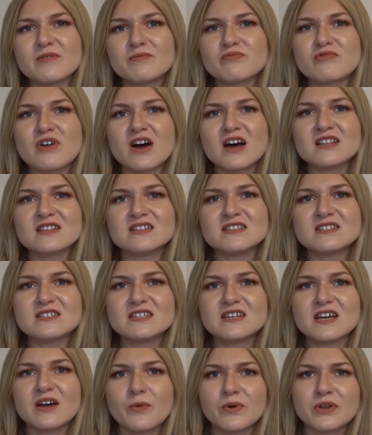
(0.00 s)
brand,
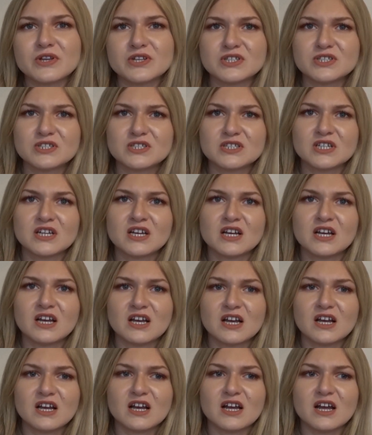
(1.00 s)
which
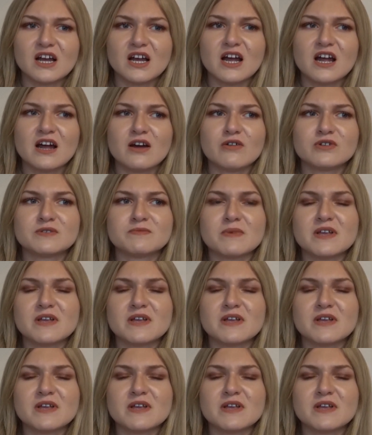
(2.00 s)
was